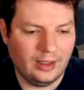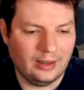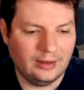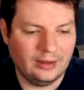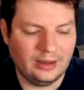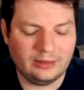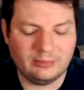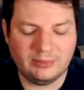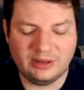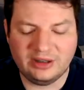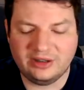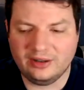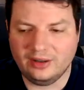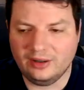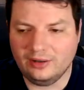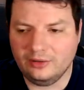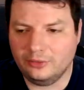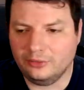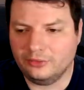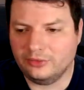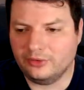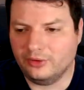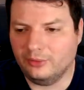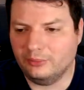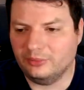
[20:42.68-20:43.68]
Let me tell
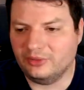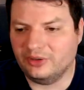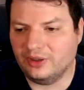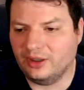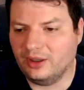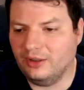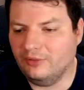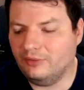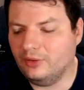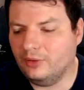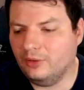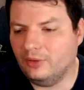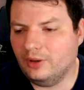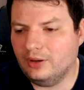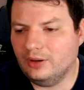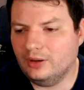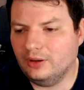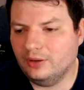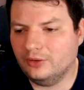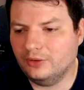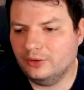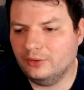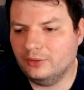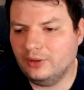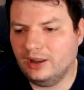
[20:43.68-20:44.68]
you something. If you
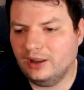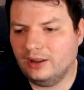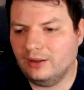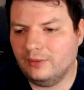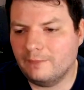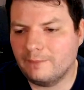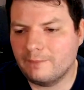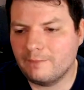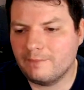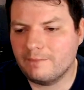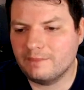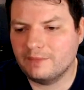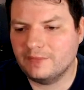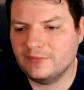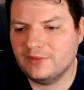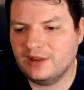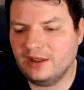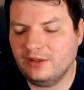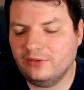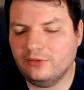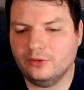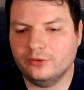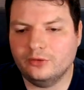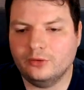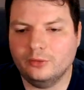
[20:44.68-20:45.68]
are doing
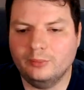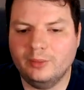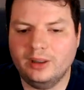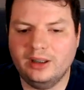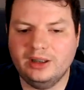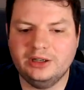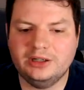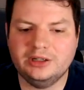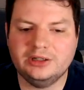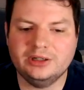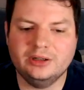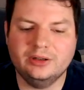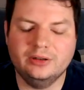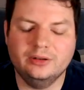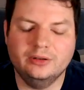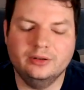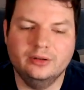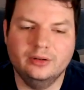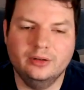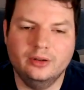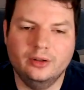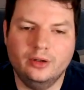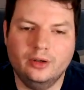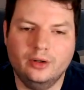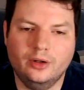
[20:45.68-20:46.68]
test automation
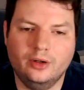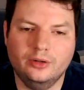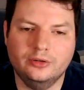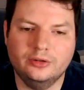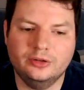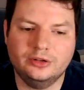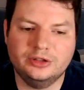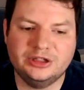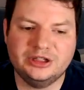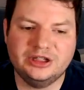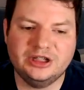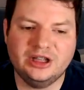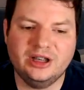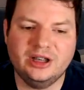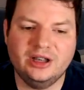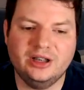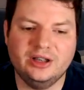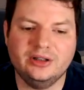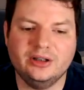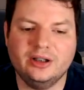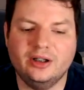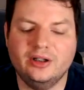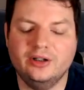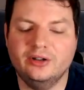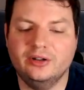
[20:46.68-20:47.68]
on a
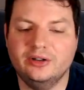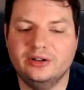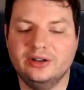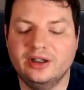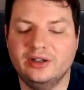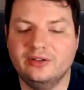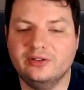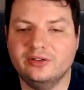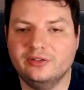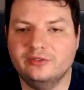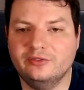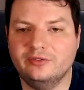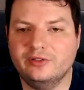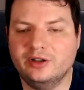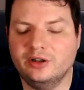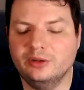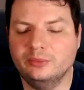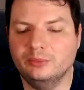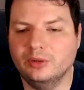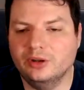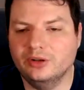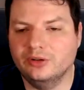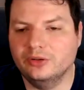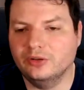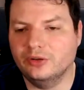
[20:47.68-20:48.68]
shared test
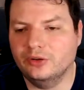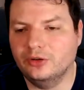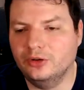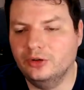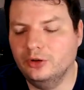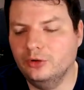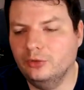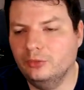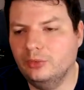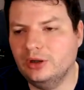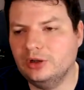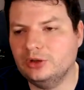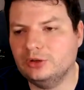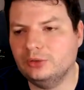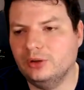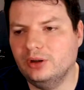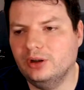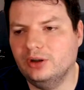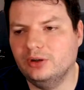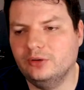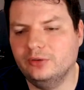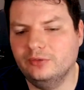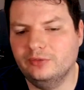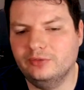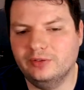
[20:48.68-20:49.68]
environment, you will
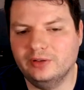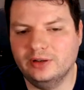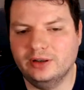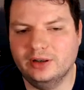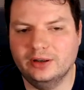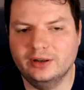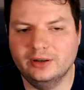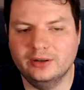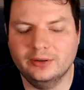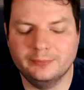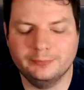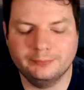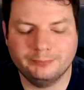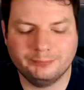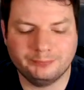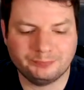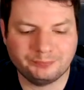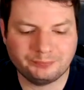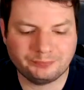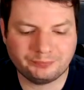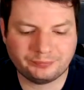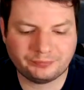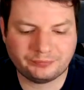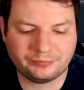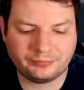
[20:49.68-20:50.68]
try to find
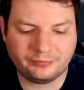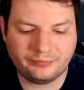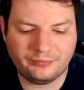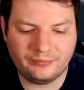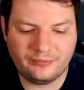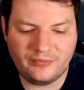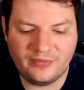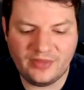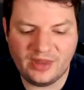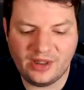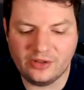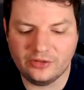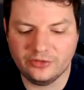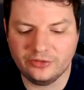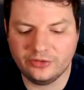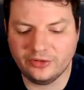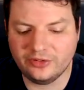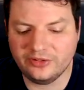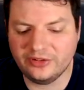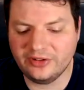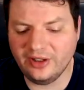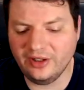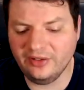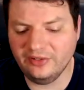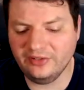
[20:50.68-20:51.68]
the
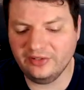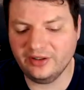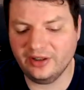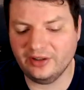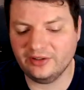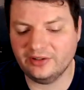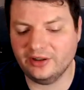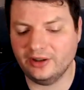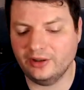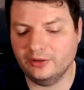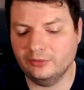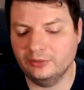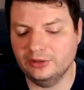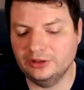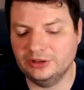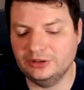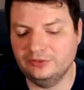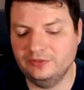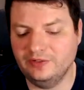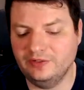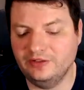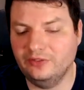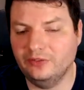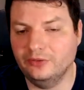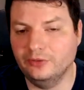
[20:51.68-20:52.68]
test data which
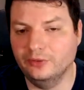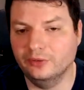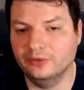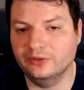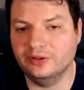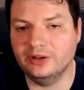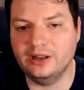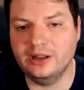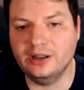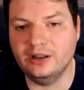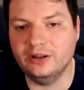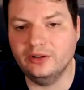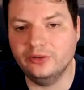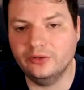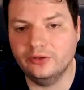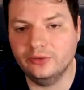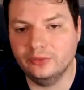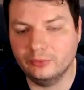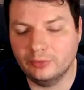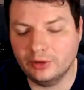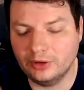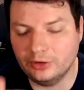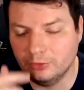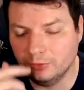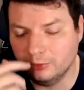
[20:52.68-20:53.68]
fits your needs
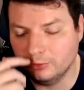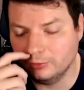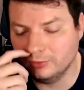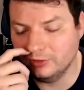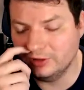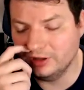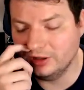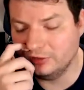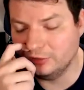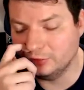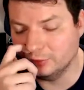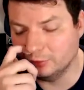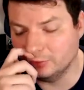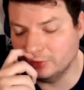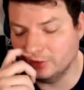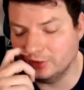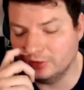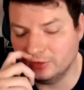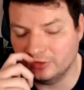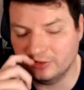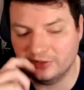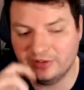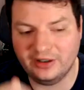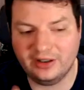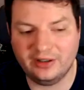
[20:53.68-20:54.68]
when you need to run
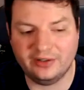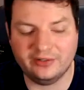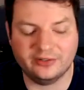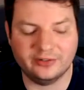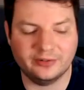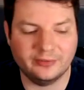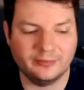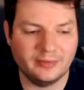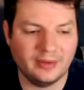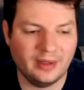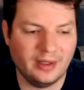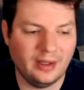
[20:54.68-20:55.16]
your test.